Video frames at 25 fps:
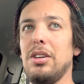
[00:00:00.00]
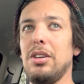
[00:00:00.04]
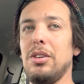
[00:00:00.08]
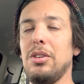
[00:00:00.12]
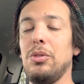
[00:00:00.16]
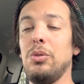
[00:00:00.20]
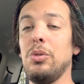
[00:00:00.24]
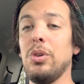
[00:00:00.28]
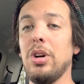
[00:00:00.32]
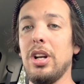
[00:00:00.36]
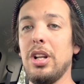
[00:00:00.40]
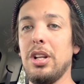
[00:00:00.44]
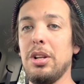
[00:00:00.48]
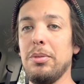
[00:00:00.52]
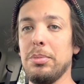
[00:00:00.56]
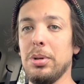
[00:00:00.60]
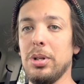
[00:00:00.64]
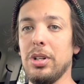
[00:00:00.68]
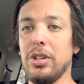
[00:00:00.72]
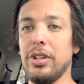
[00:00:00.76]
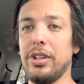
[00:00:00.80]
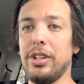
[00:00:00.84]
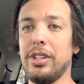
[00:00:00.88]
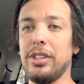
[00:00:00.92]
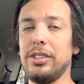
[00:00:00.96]
running
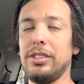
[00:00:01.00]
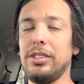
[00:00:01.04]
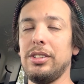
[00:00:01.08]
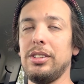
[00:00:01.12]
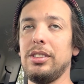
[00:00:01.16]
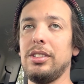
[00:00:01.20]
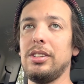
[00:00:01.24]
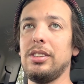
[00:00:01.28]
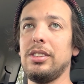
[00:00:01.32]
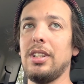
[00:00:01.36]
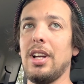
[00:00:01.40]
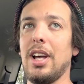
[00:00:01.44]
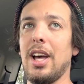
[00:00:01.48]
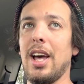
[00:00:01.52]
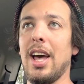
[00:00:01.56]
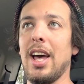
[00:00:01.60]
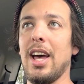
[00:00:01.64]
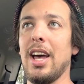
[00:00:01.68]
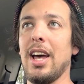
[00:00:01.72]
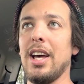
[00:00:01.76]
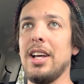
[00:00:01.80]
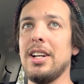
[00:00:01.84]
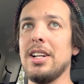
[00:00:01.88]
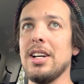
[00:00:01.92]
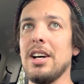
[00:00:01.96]
bars,
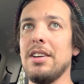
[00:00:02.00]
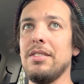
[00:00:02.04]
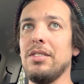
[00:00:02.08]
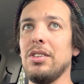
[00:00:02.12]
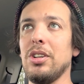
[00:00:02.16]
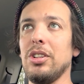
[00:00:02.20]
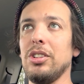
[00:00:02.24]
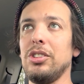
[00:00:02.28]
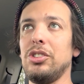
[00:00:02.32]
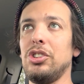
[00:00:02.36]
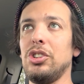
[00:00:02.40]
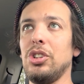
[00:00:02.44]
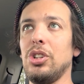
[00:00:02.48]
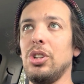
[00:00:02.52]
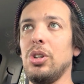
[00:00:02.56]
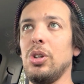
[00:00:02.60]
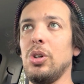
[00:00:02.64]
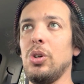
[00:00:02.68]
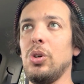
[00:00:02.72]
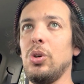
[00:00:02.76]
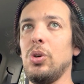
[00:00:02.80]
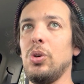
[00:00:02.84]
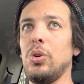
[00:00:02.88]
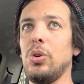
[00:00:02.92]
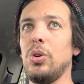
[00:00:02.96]
and I've
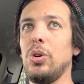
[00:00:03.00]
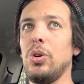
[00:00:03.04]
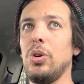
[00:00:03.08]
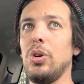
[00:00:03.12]
also